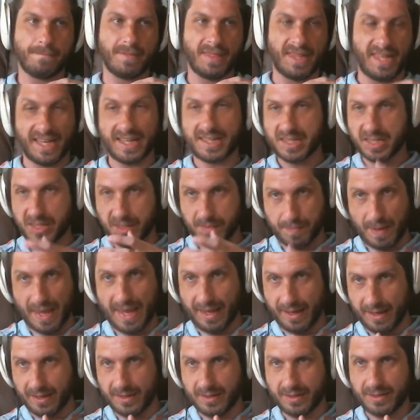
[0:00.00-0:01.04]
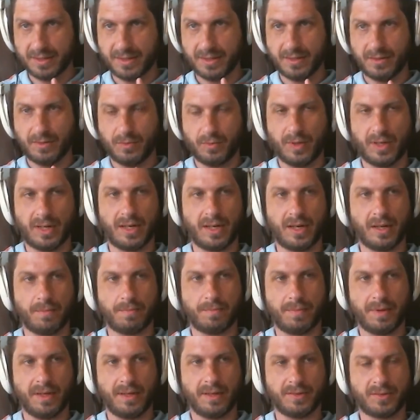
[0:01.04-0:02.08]
Expand would end up
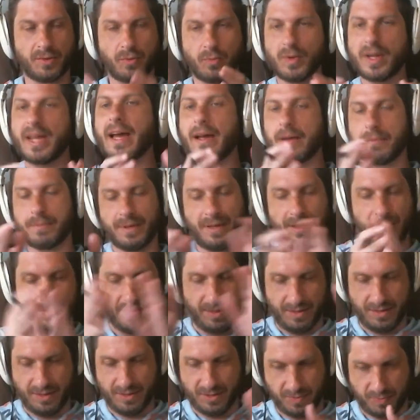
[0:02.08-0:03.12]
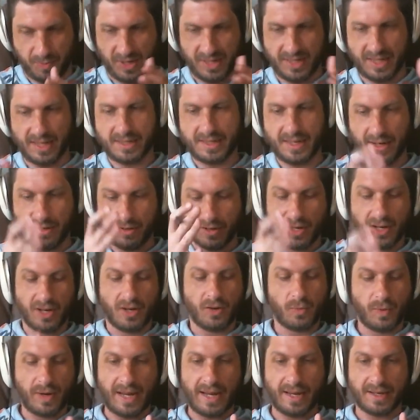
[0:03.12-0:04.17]
being, so react, but let me just break that down.
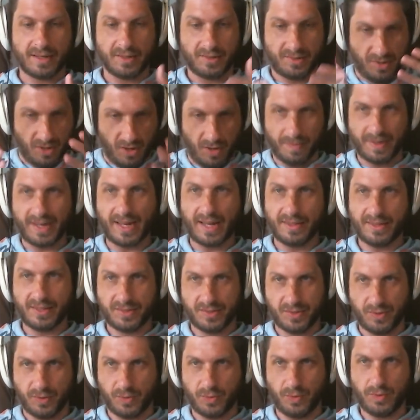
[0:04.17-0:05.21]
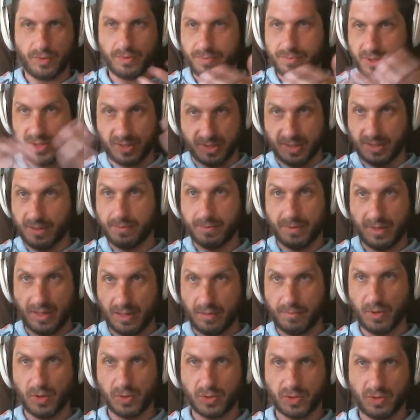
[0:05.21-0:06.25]
React is, oh my God, that's so cool. Just an
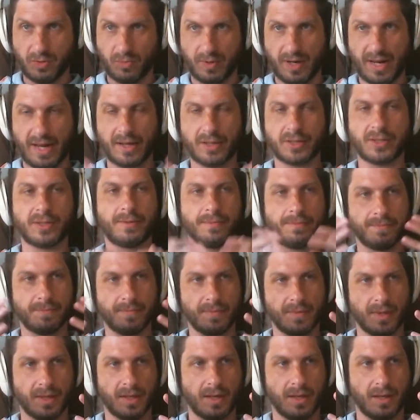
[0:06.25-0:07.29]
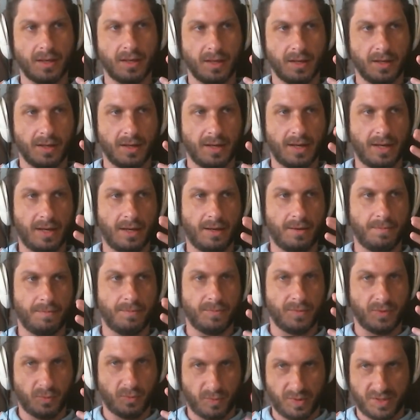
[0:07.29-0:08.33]
emotional reaction.
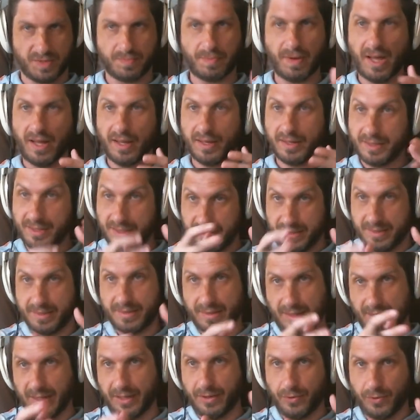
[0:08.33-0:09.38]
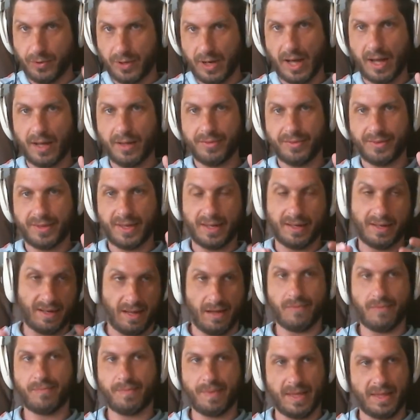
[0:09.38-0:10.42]
Respond is a little content.
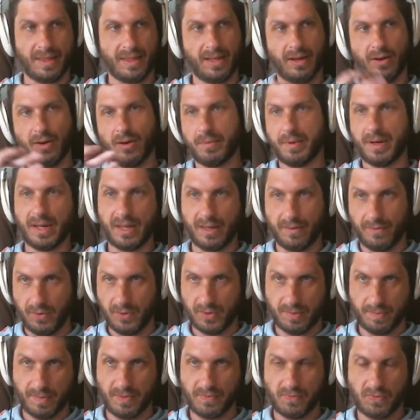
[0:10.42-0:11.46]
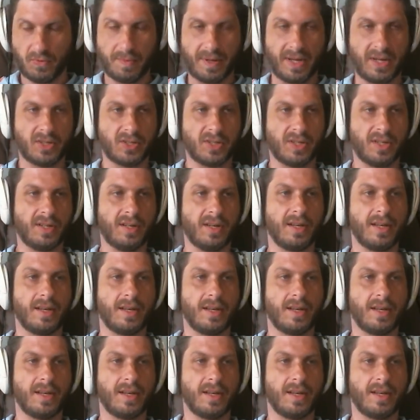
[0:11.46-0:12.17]
I've been there. I'm going to give you some information.